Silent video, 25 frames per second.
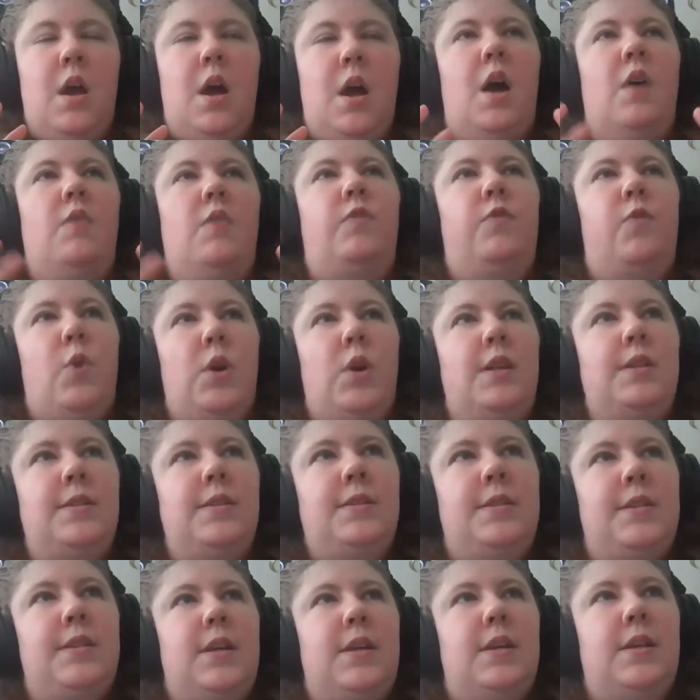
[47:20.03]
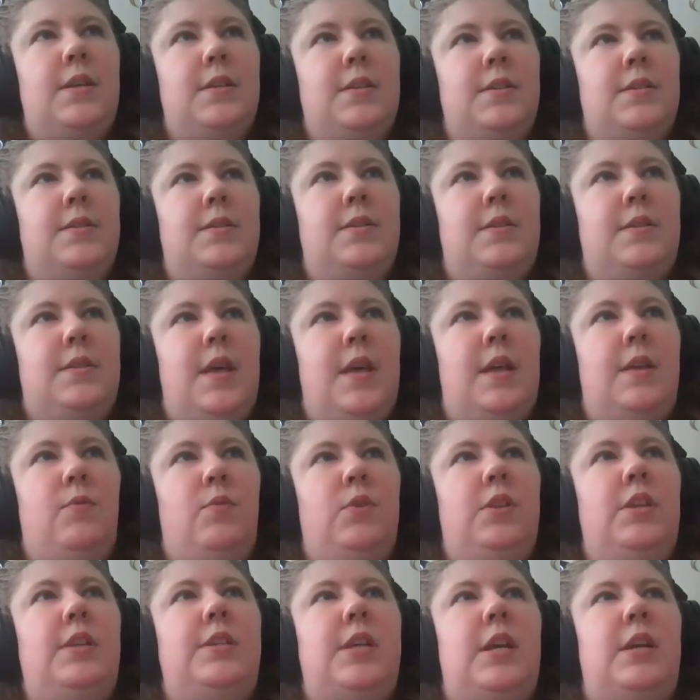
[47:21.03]
affordances that
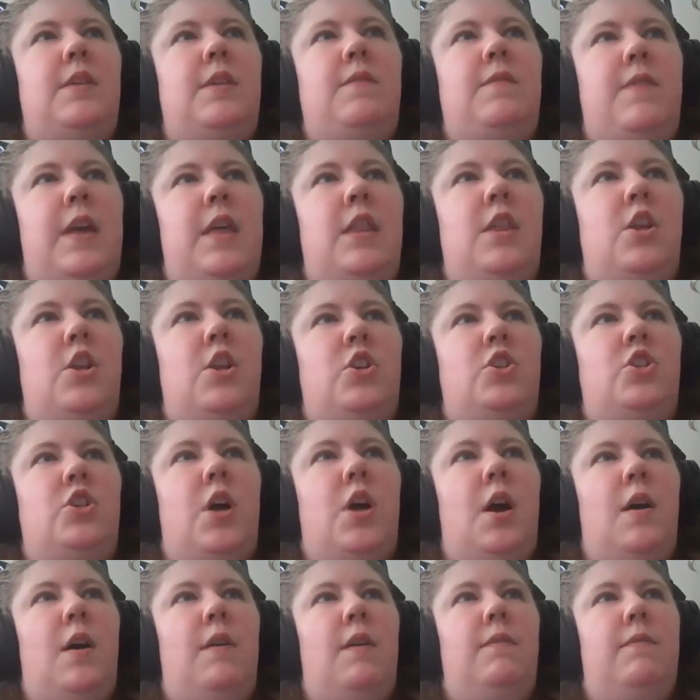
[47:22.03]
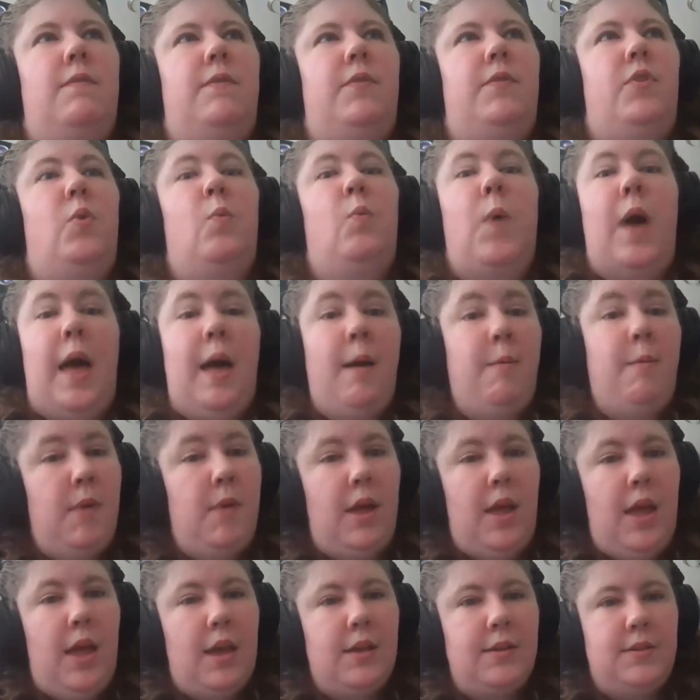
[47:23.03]
really take advantage of the web
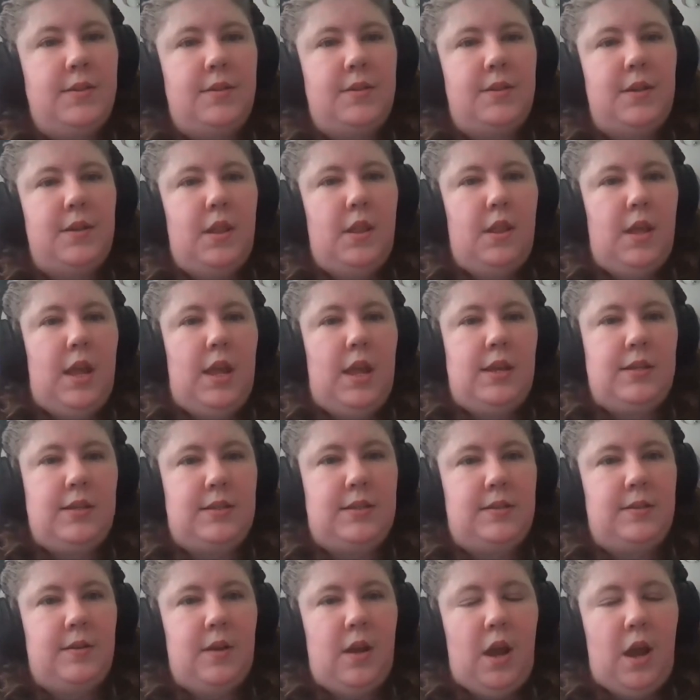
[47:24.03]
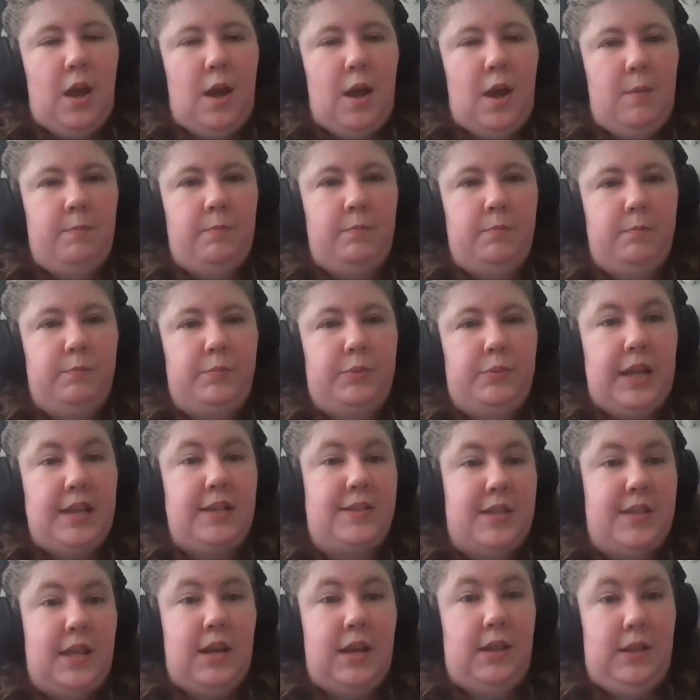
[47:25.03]
as its um, place
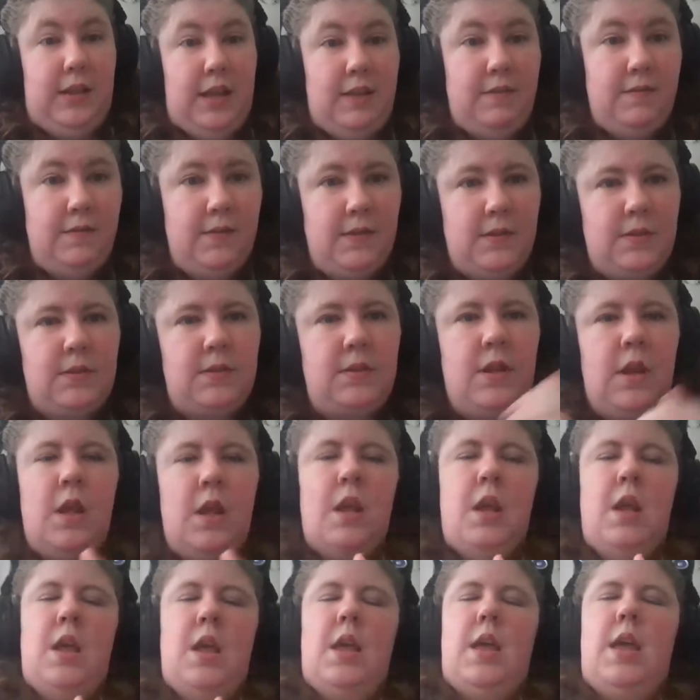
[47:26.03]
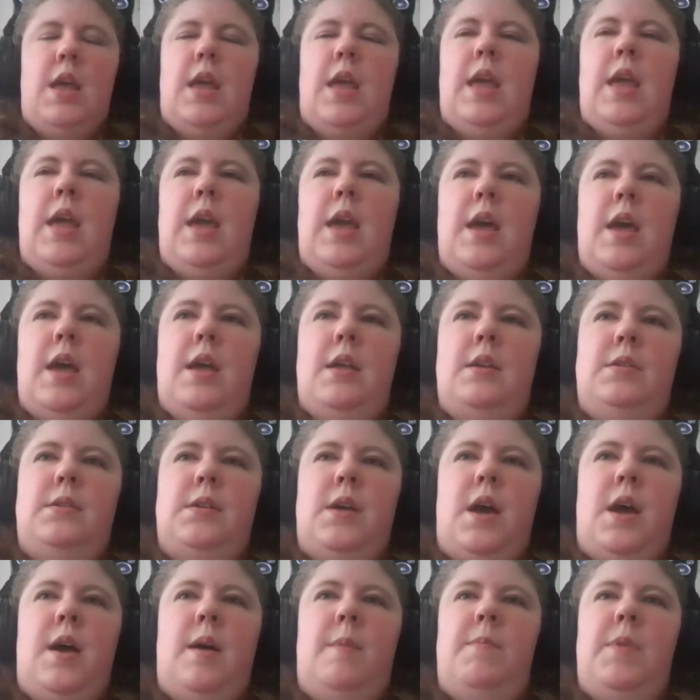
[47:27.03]
that it lives and
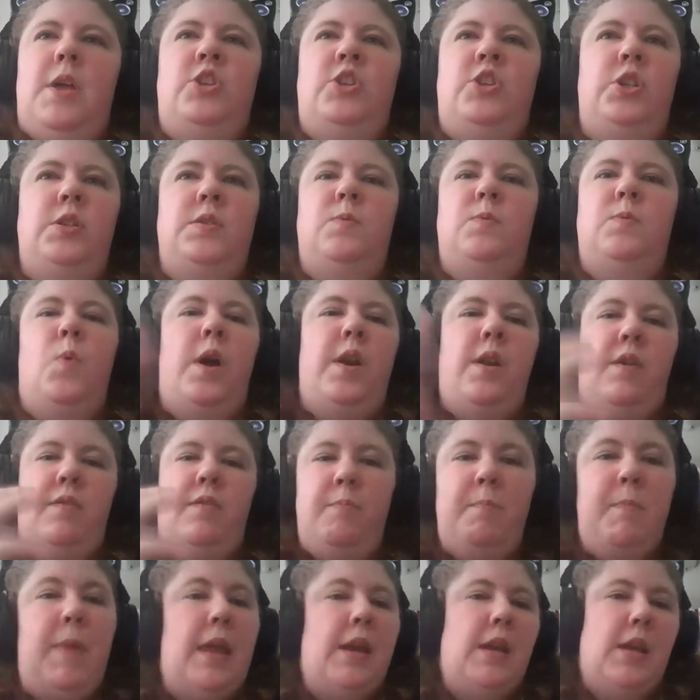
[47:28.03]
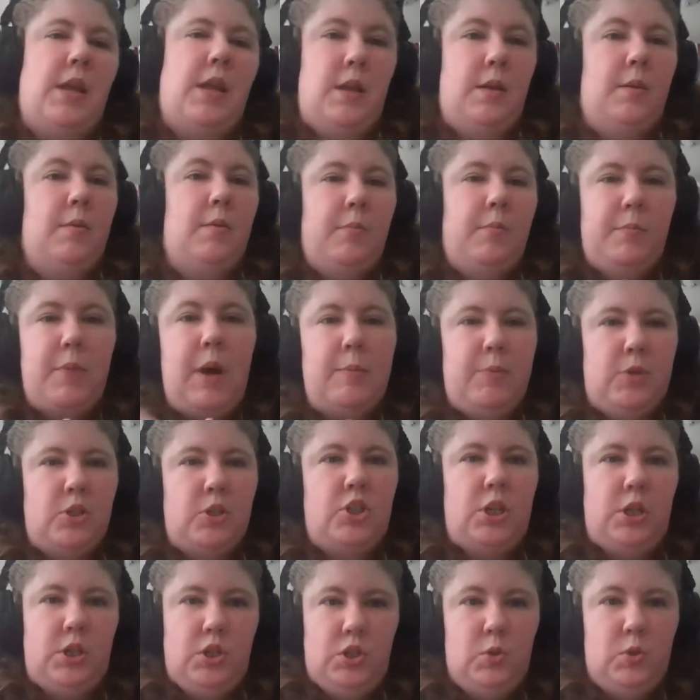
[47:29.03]
um, it's just one of many
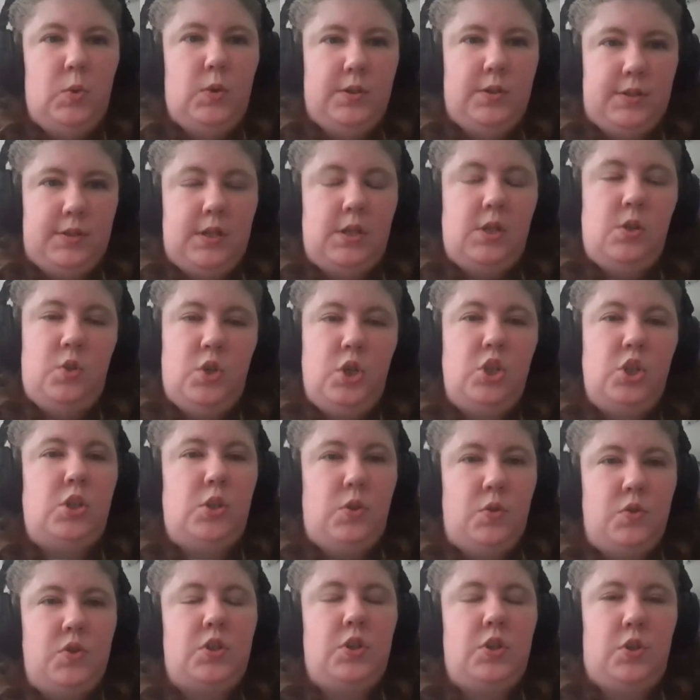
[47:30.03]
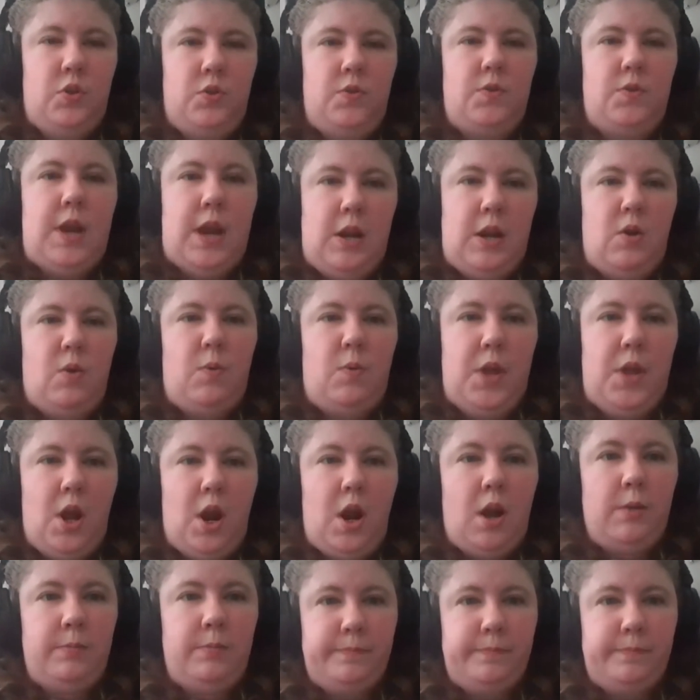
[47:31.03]
publishing tools that you could use to create OER.